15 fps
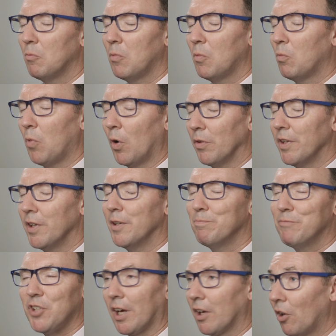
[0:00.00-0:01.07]
what
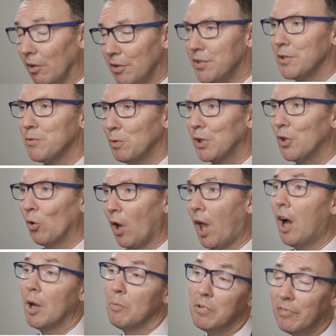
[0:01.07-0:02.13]
the psychologists would call
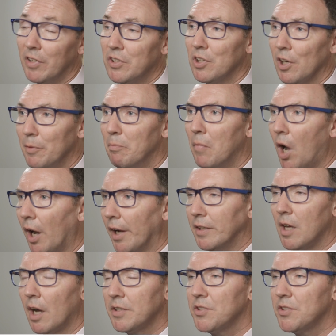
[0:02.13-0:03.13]
a hypervigilant mind.